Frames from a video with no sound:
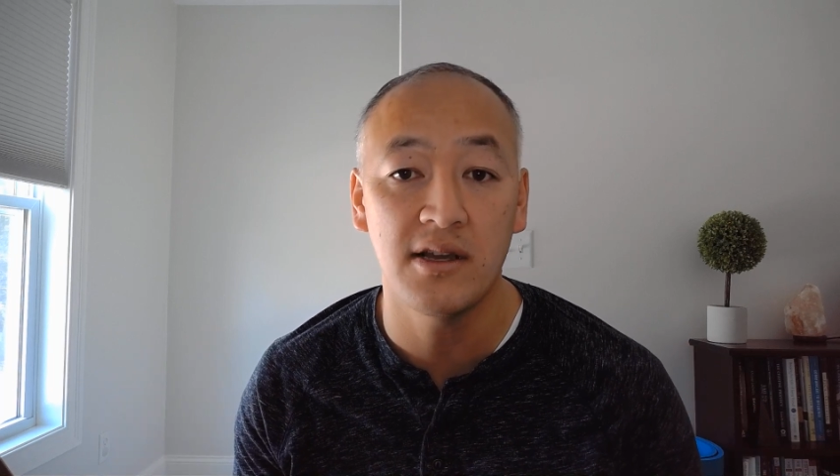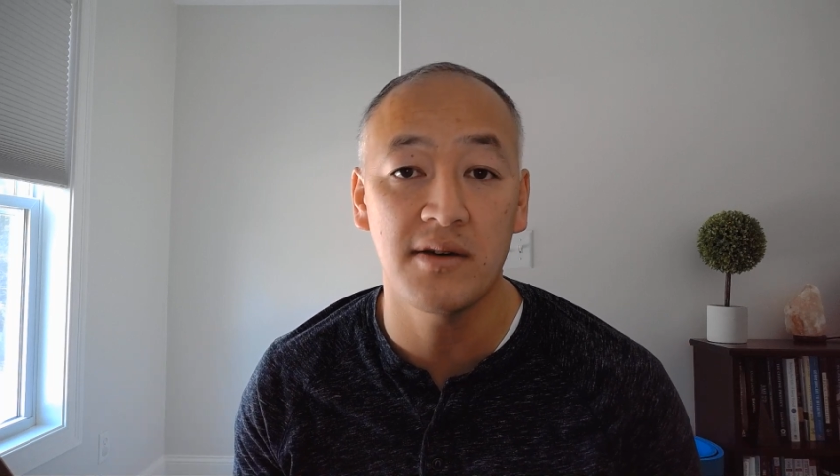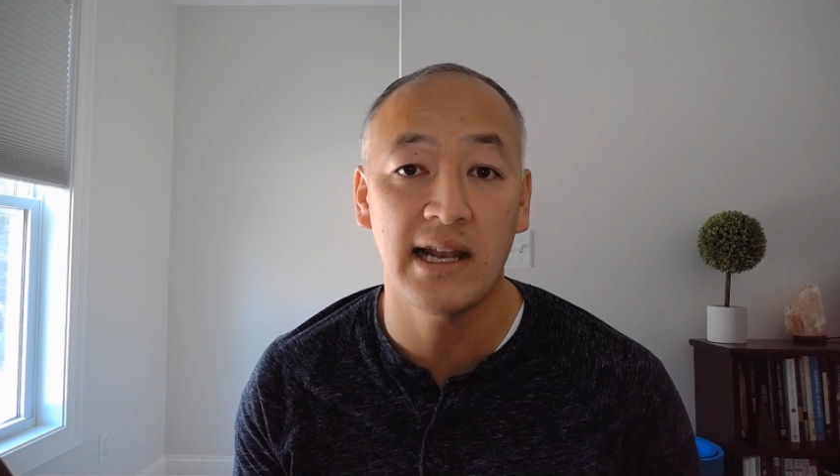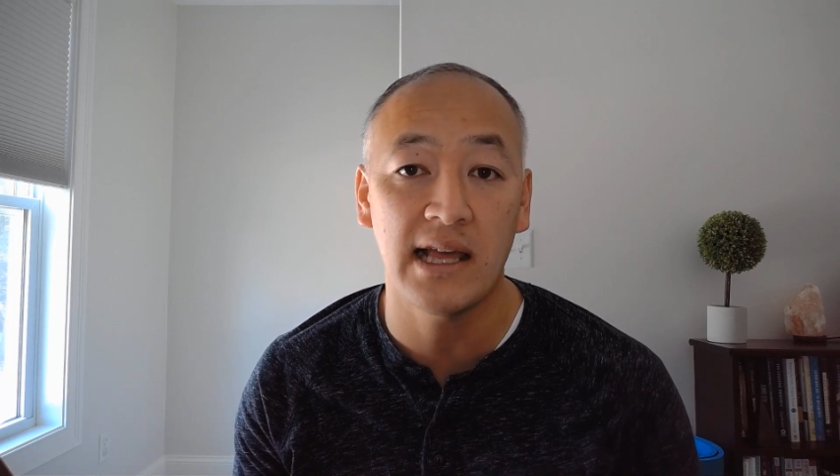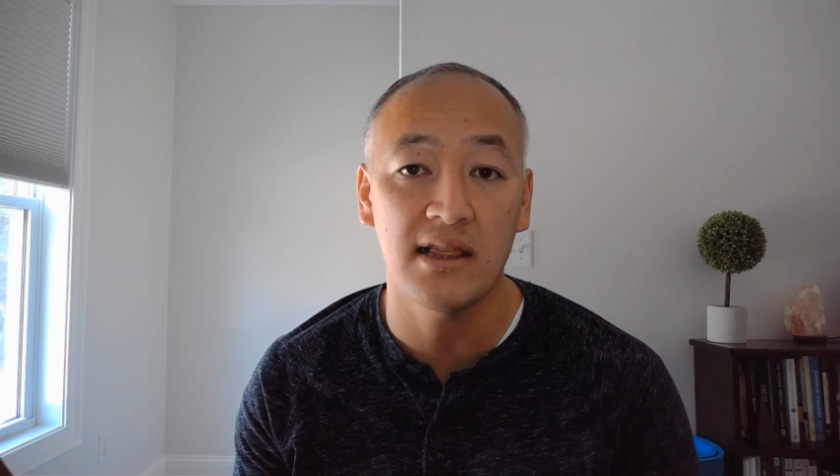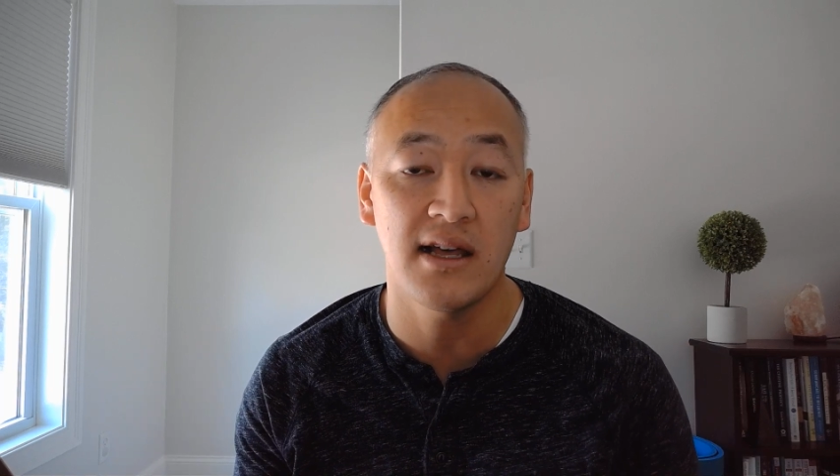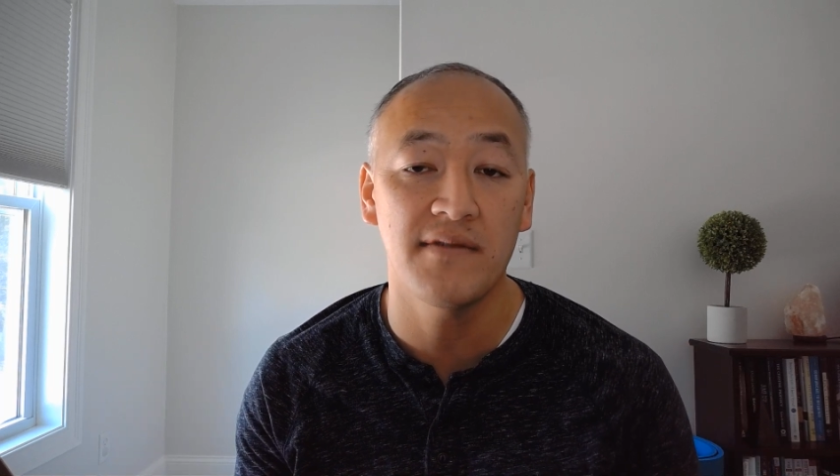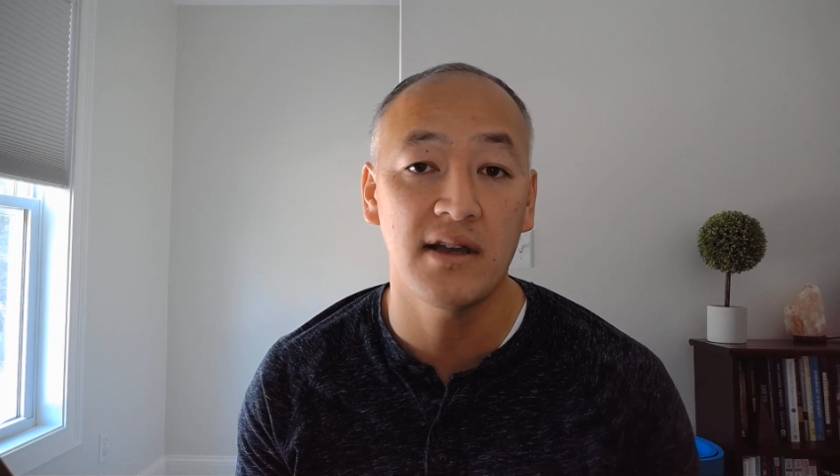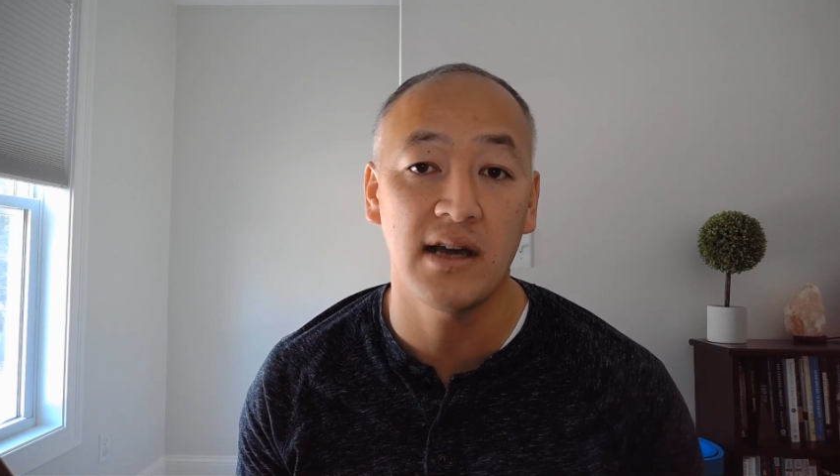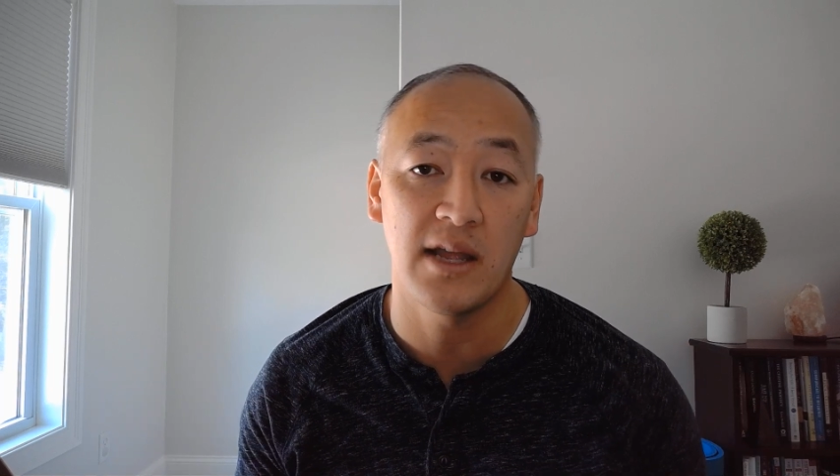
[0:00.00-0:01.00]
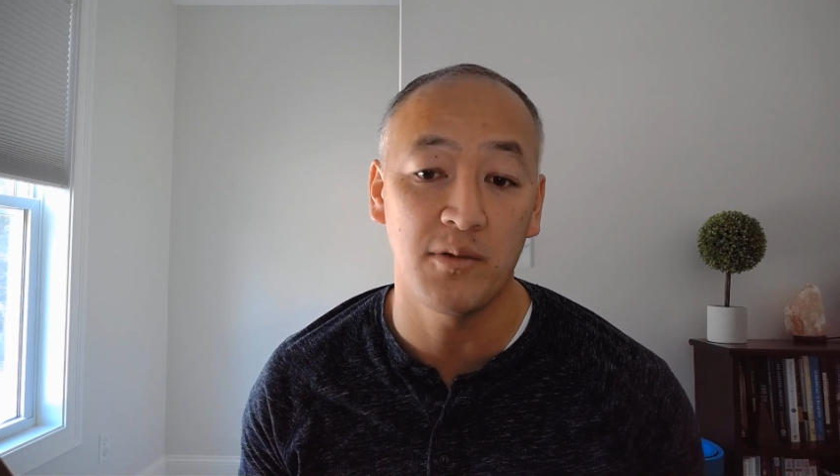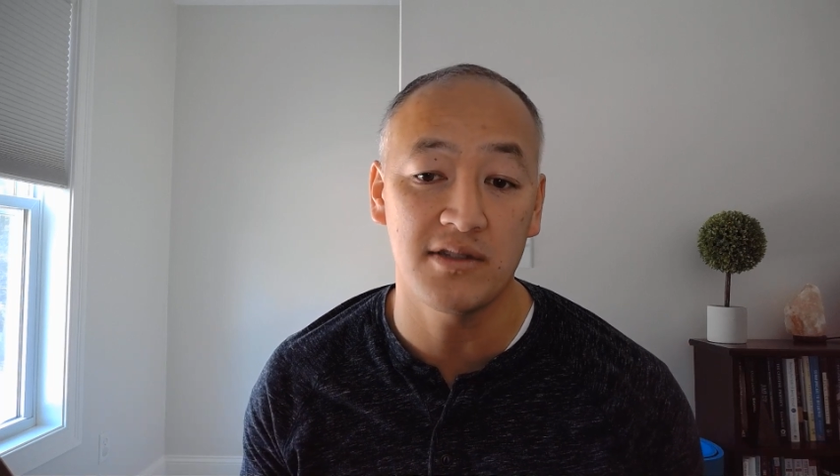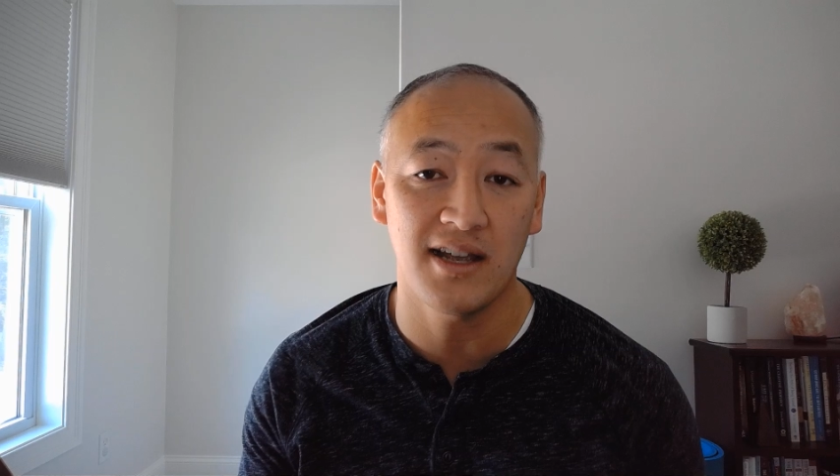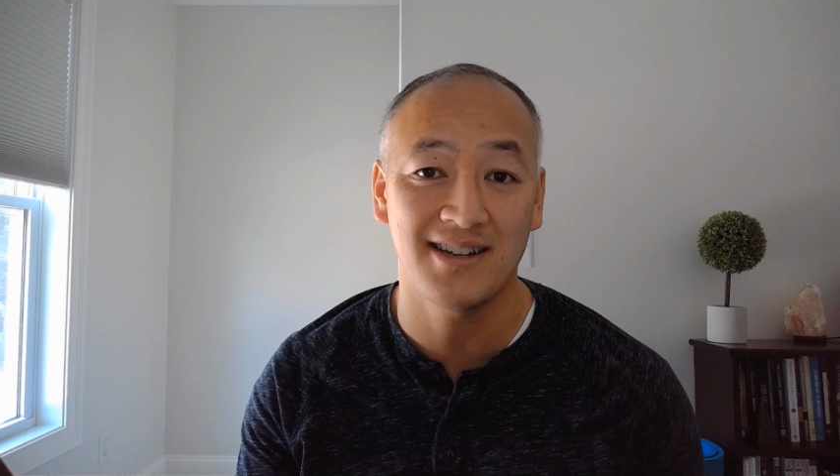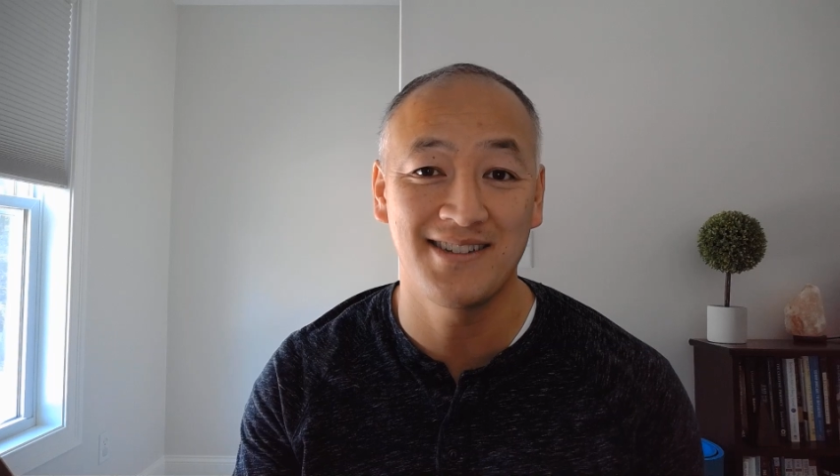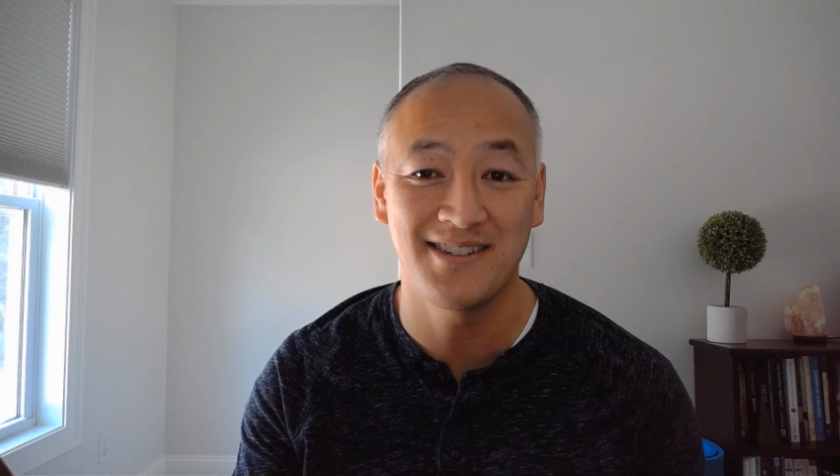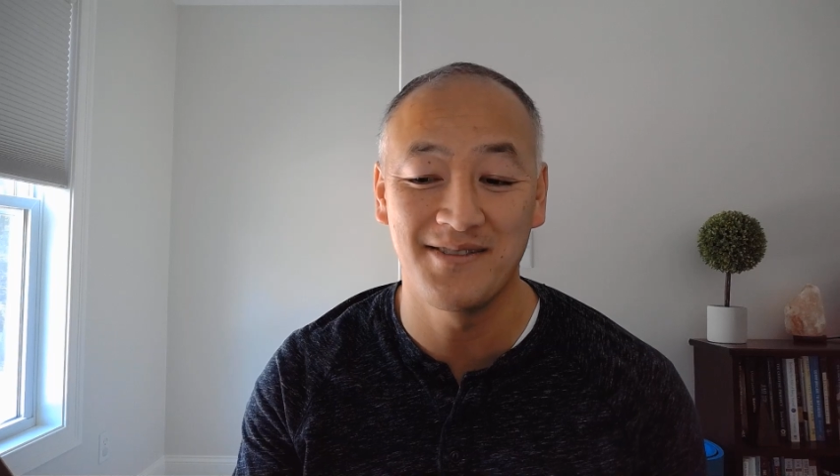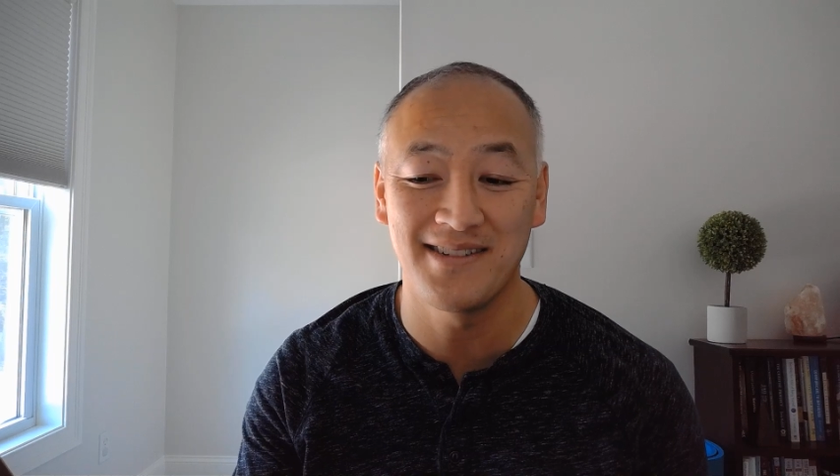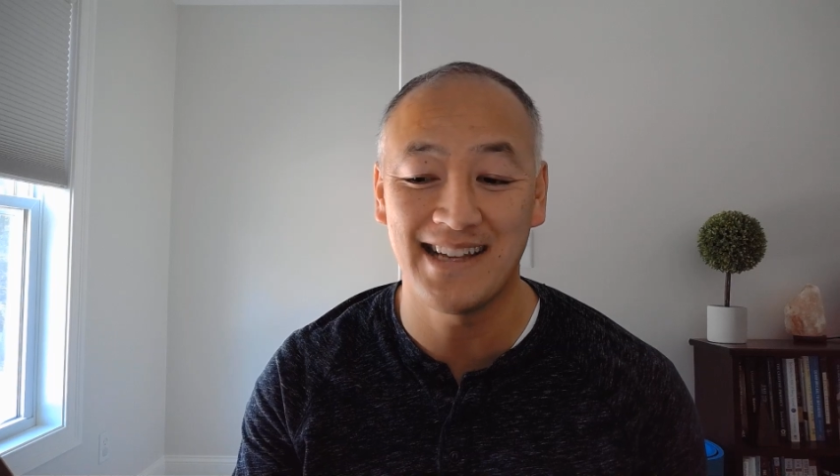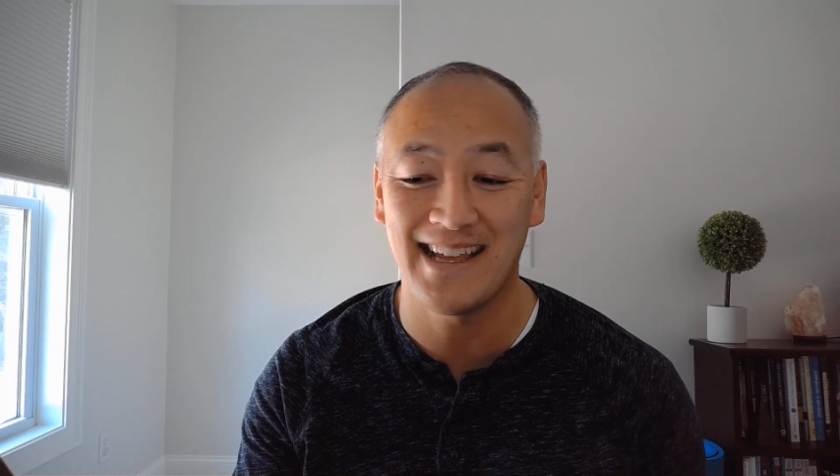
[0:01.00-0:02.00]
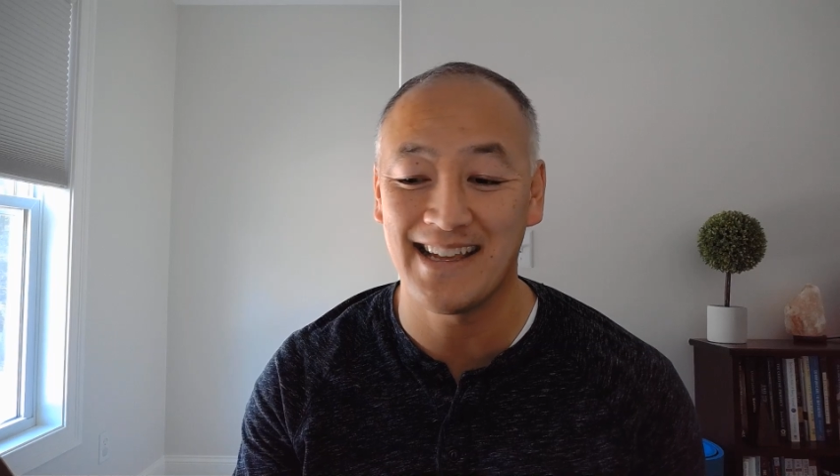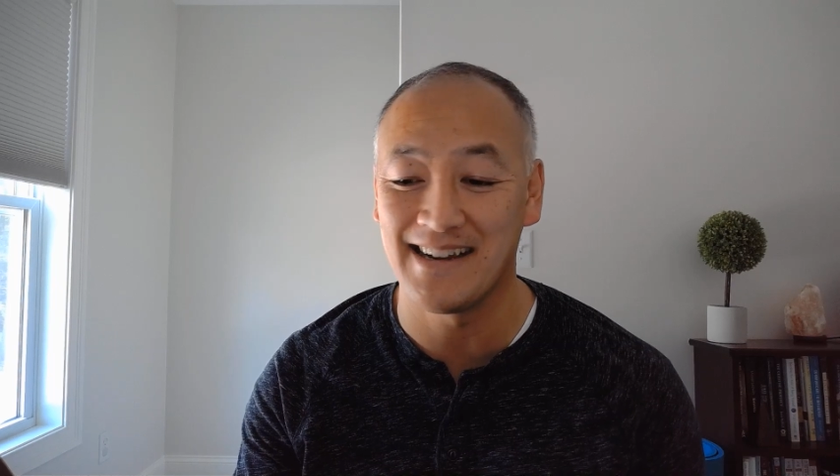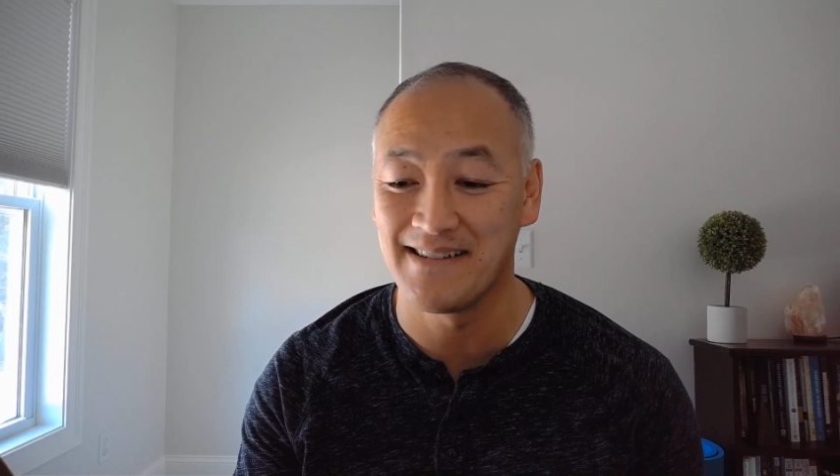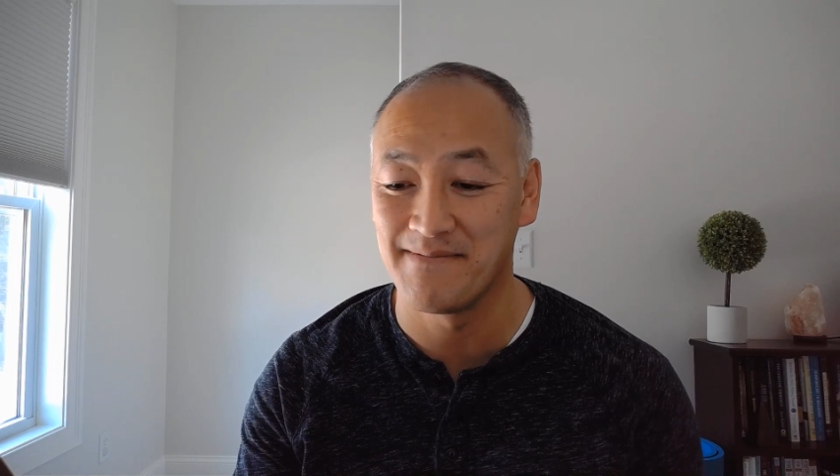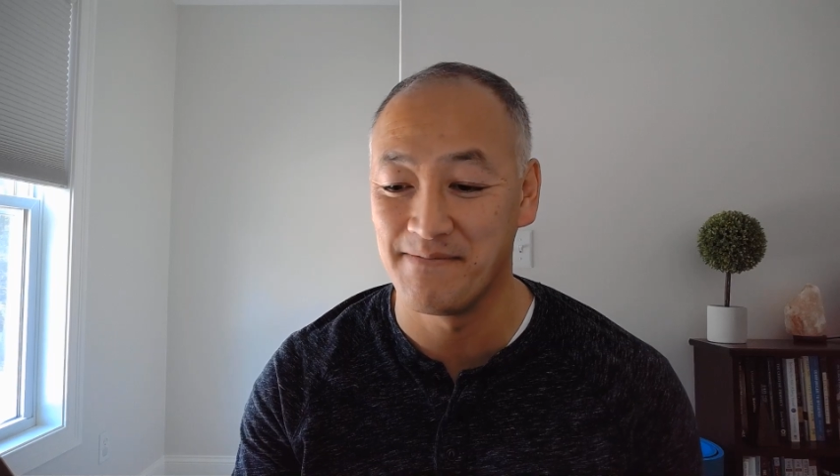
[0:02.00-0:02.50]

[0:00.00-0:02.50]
Know that I love you, and we'll talk to you soon. Take care.